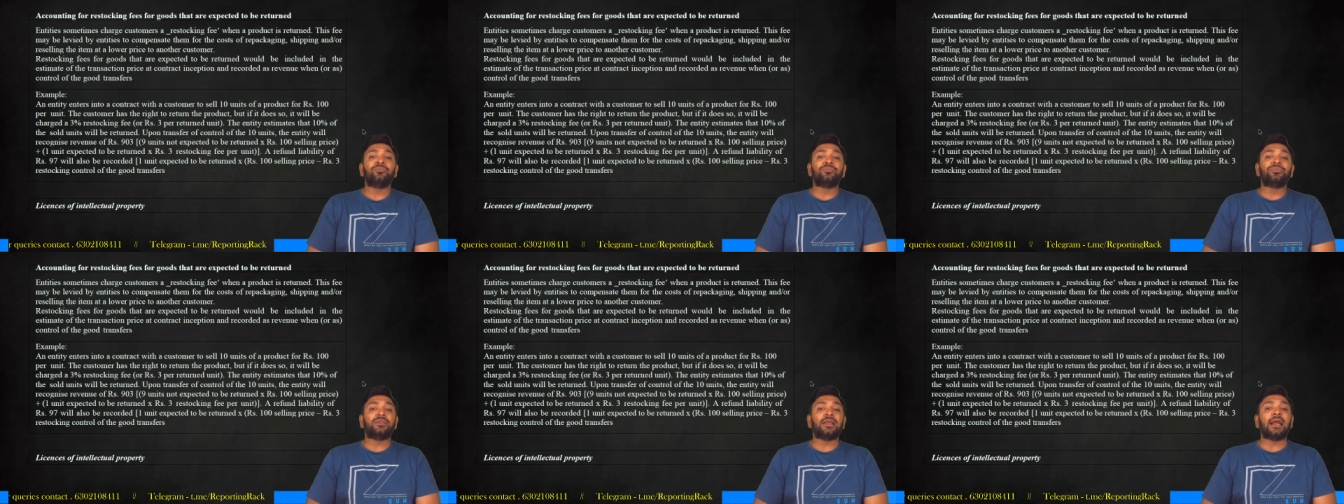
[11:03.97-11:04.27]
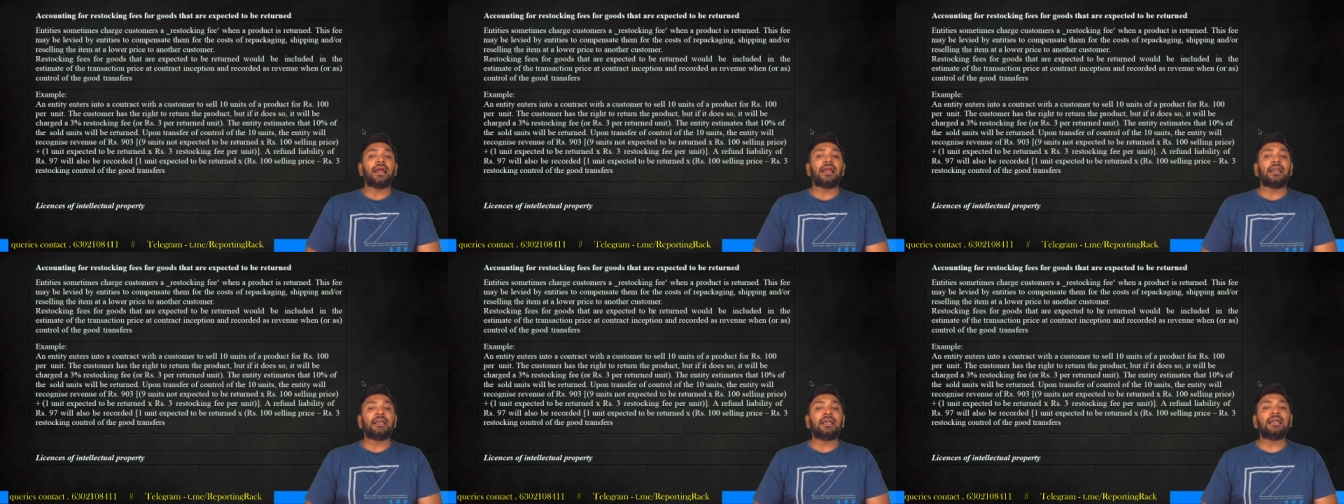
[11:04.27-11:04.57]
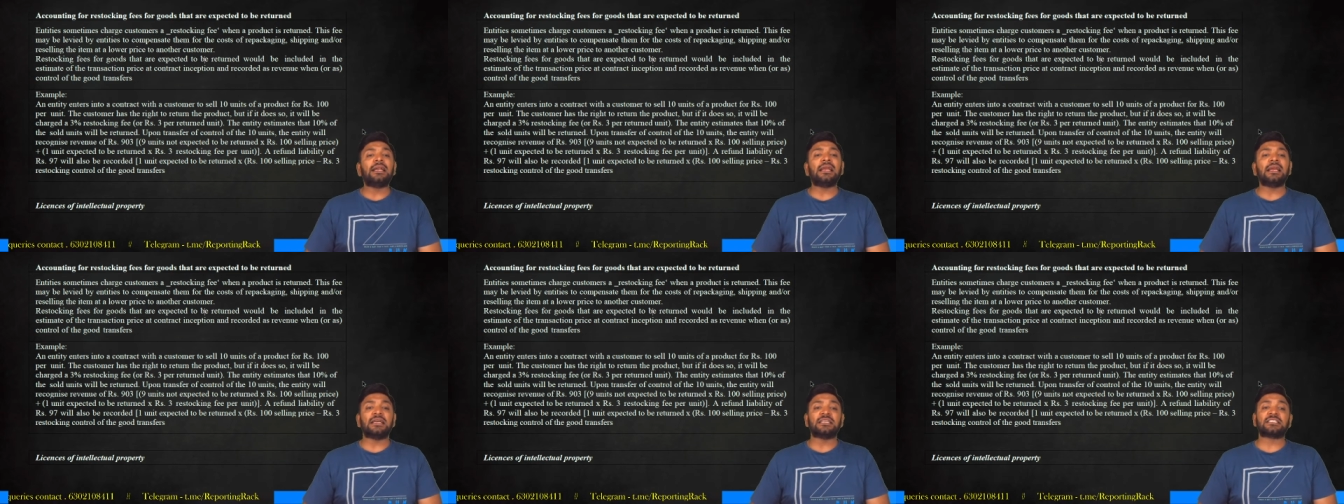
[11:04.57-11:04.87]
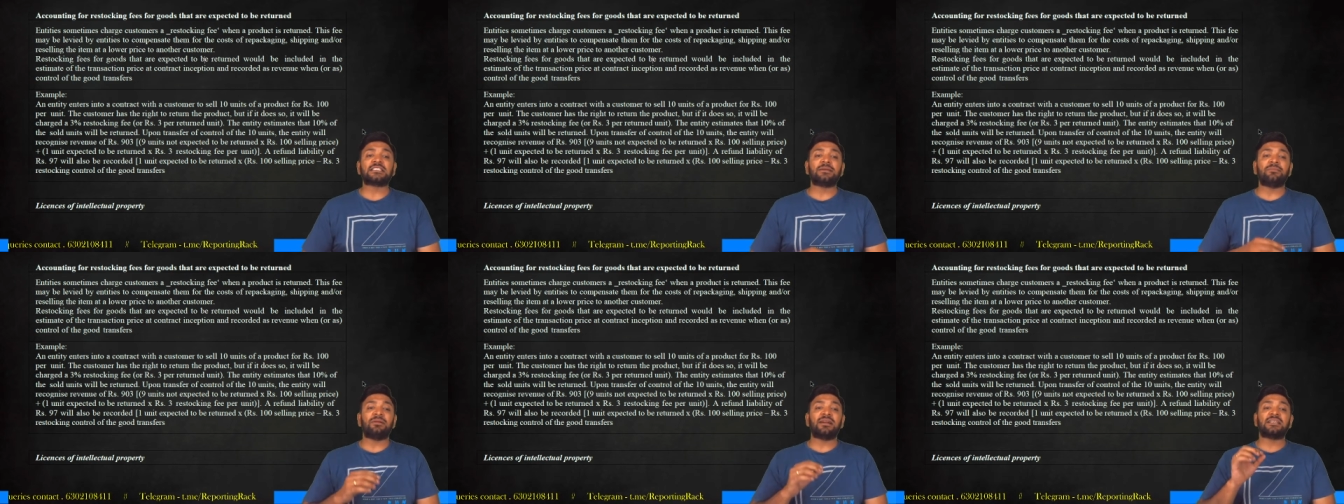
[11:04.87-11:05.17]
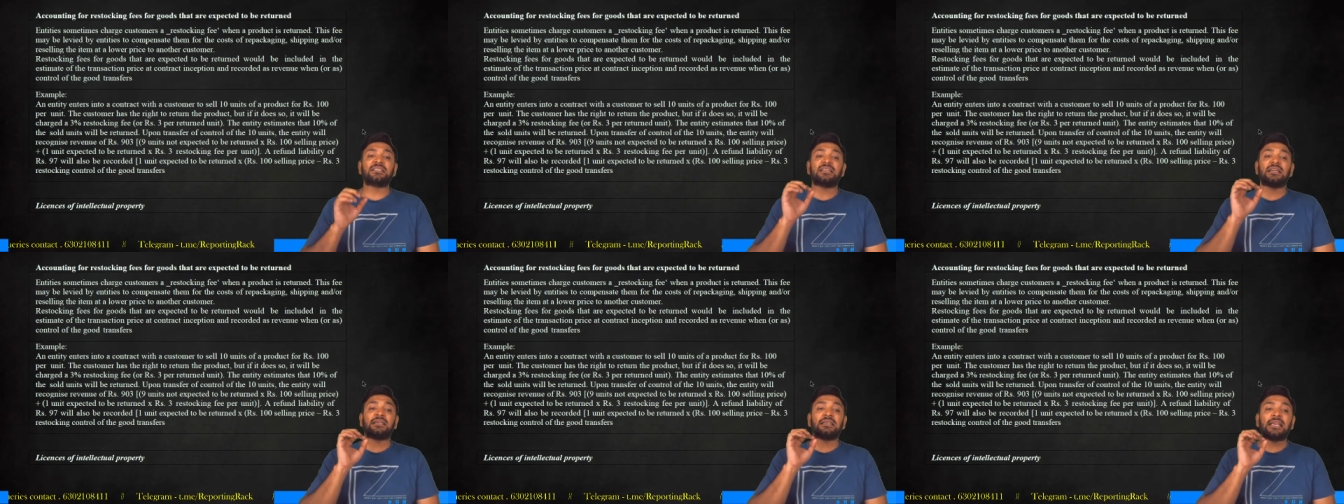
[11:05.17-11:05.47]
The entity
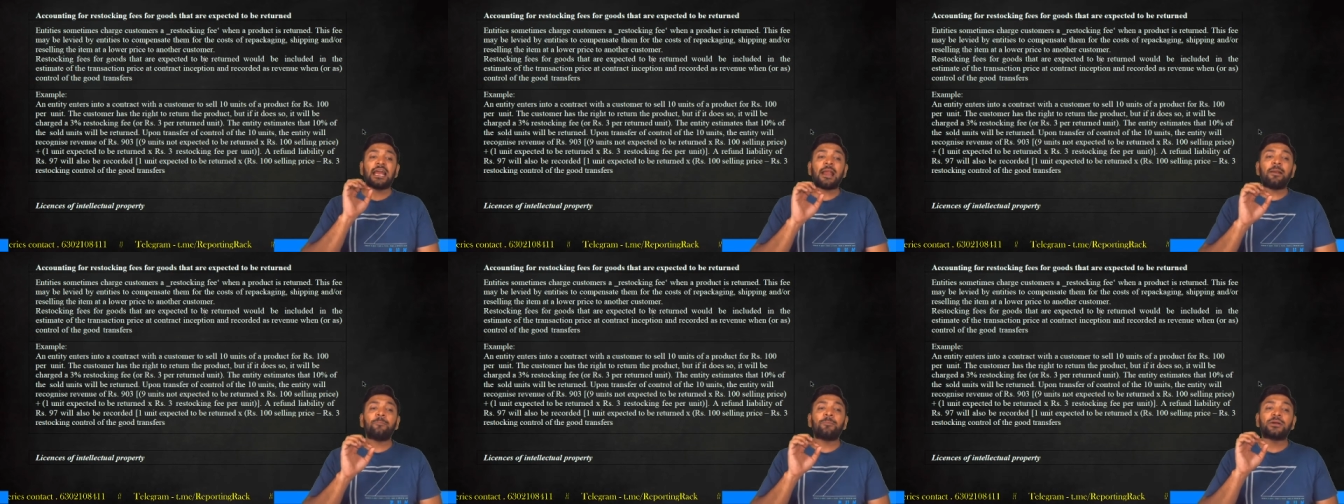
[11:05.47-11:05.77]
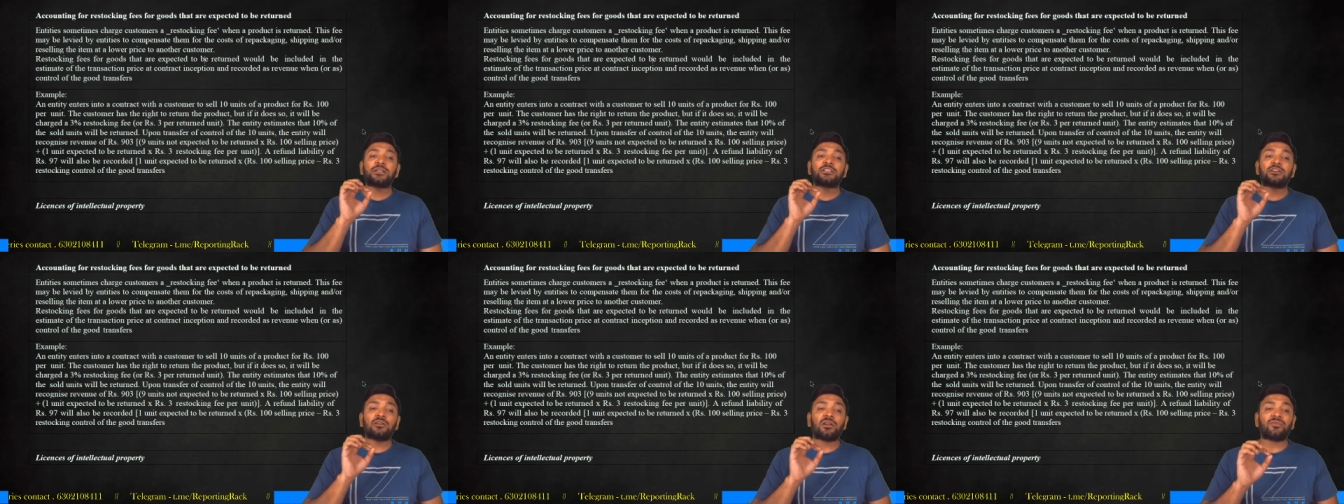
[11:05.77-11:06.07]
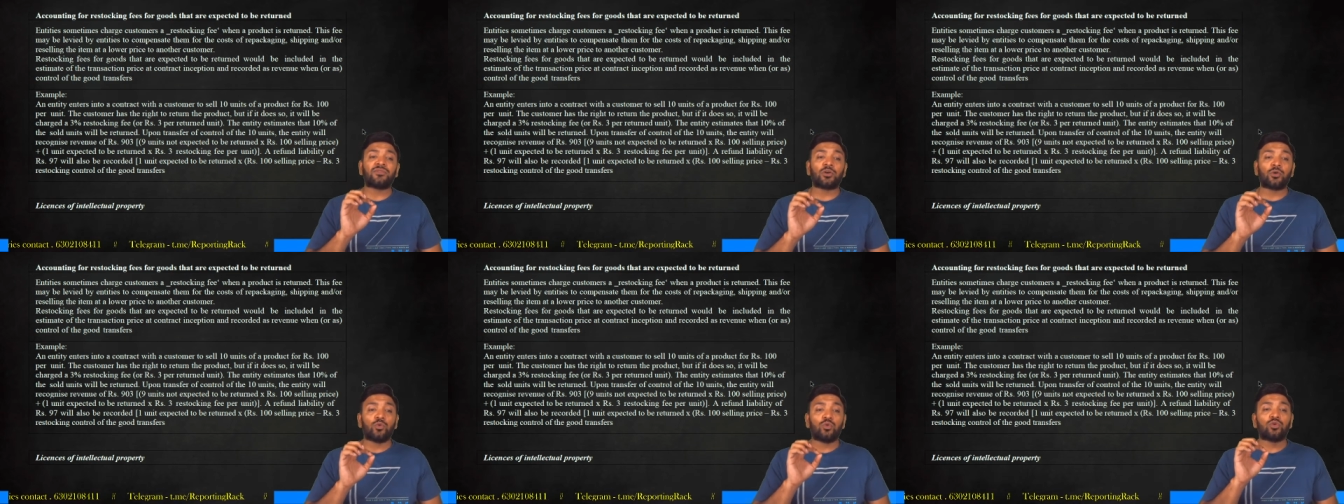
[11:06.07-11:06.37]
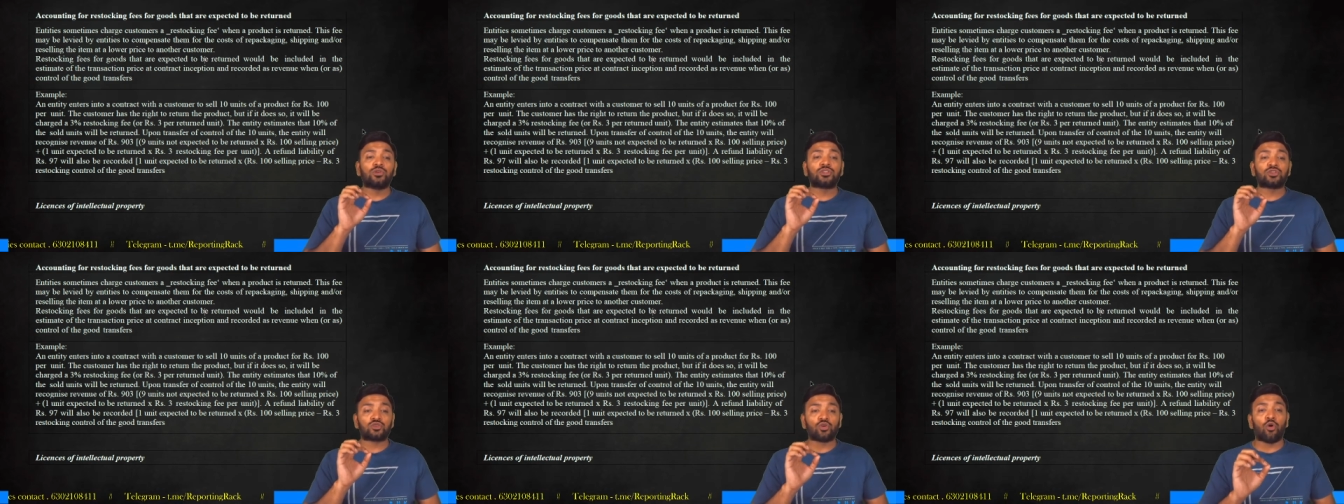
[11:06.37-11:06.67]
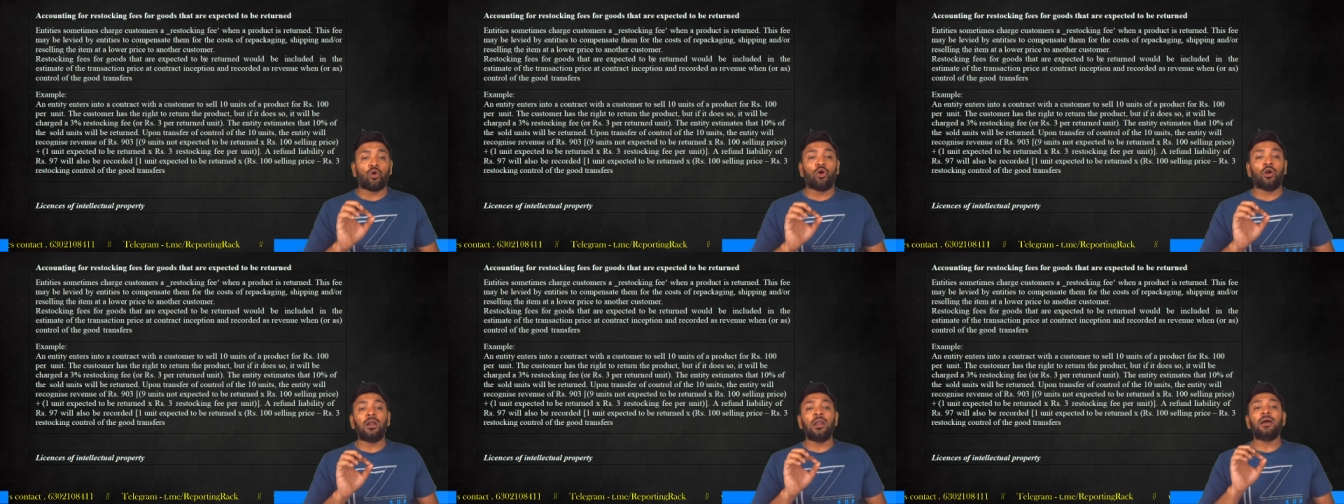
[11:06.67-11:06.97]
estimates that 10% of the goods
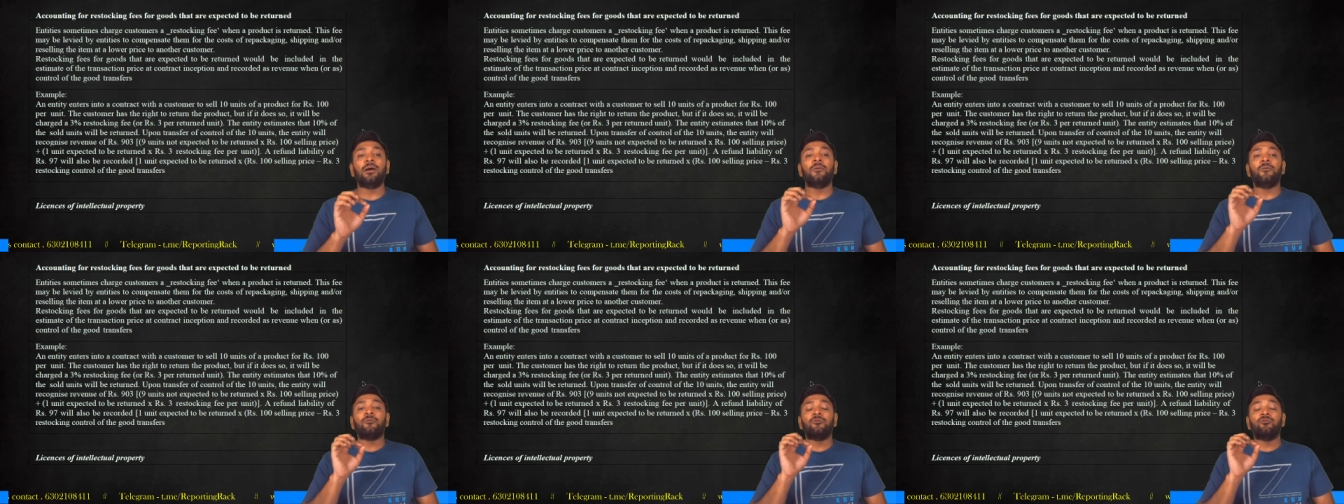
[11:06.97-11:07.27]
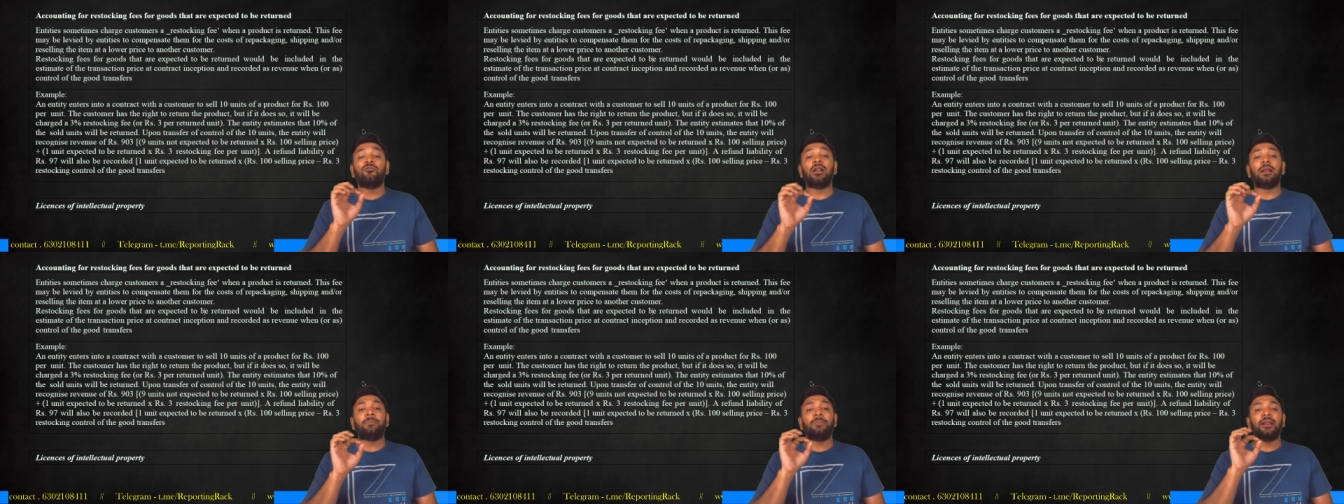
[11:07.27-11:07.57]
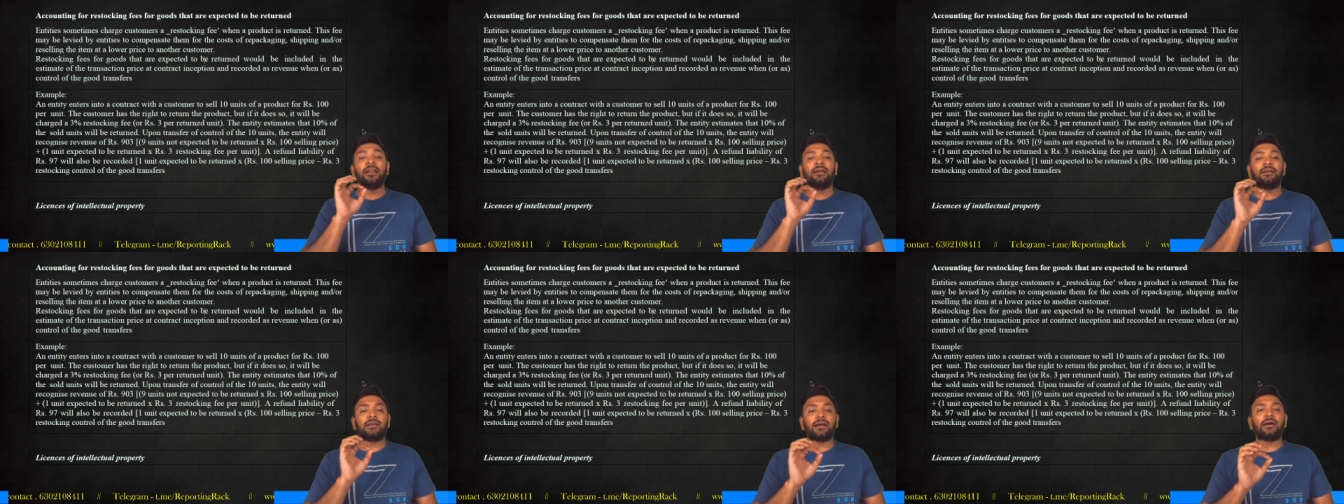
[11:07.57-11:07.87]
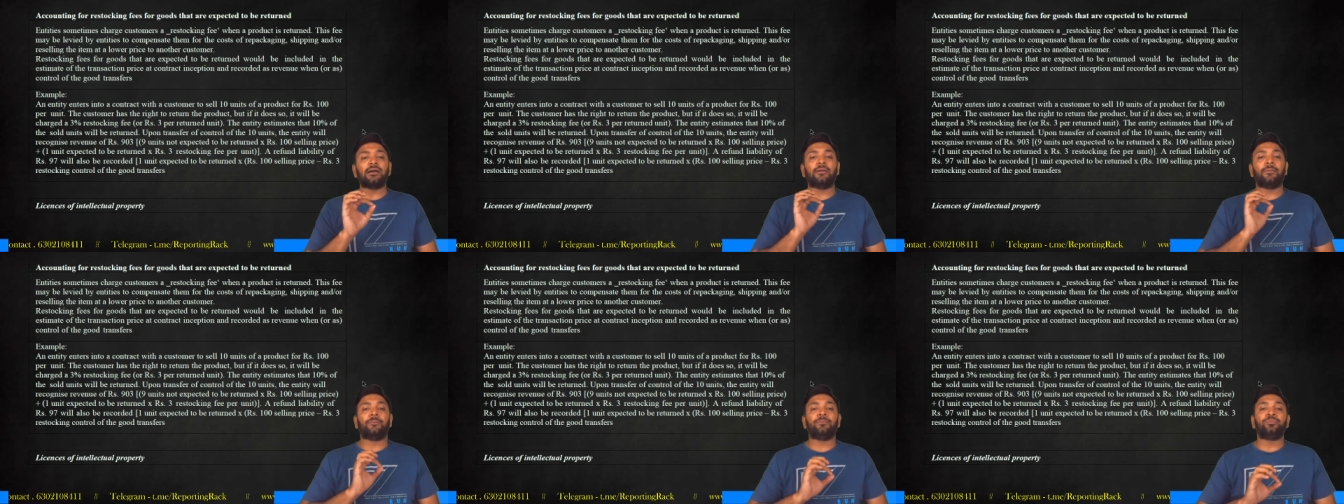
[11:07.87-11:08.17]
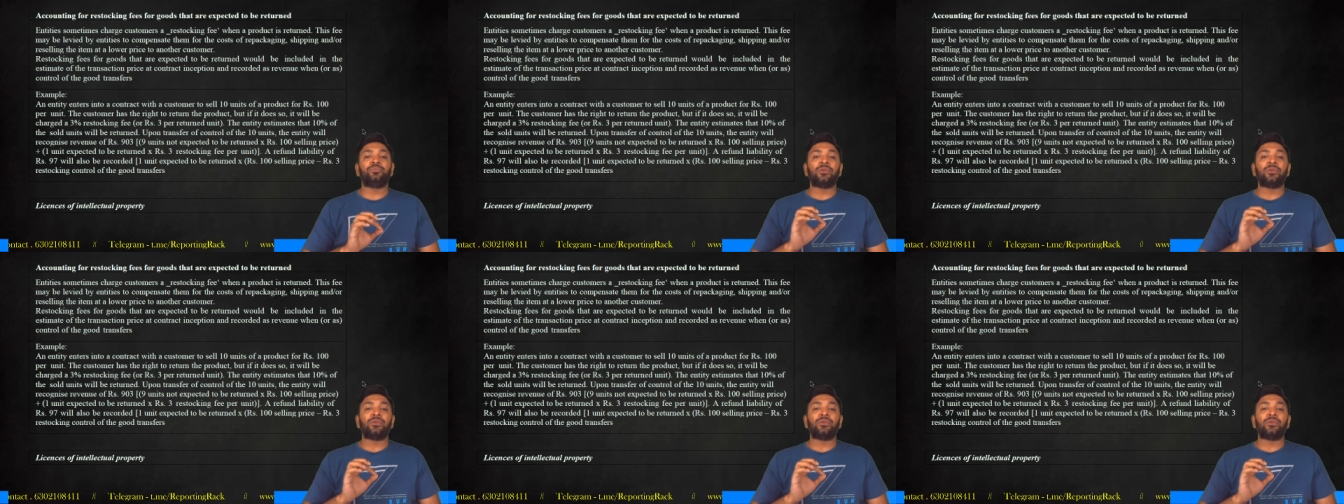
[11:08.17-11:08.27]
sold will be returned.